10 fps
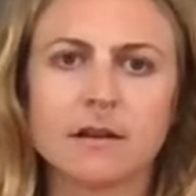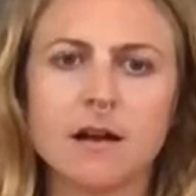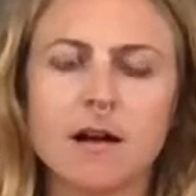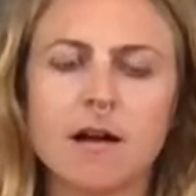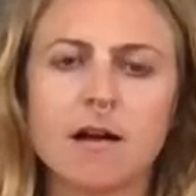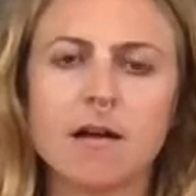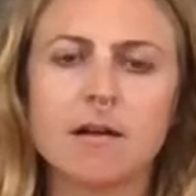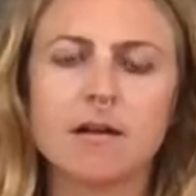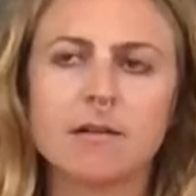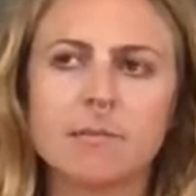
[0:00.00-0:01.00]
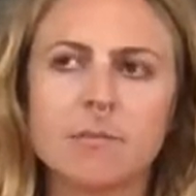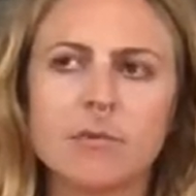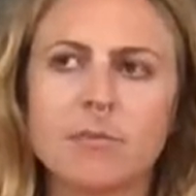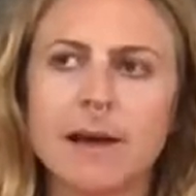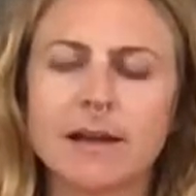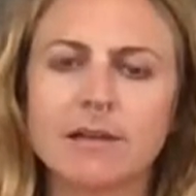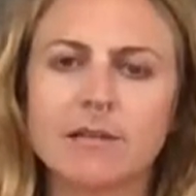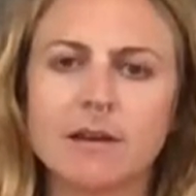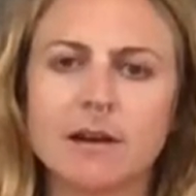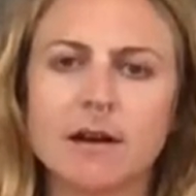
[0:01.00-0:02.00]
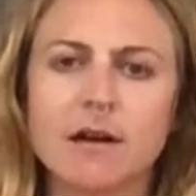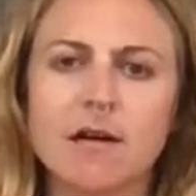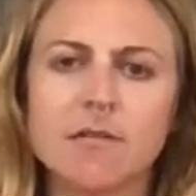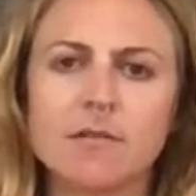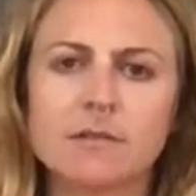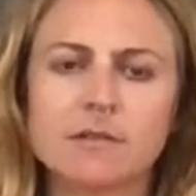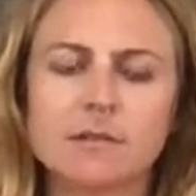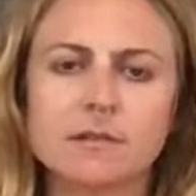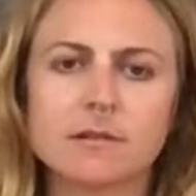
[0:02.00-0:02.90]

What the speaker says: up the back of the calves,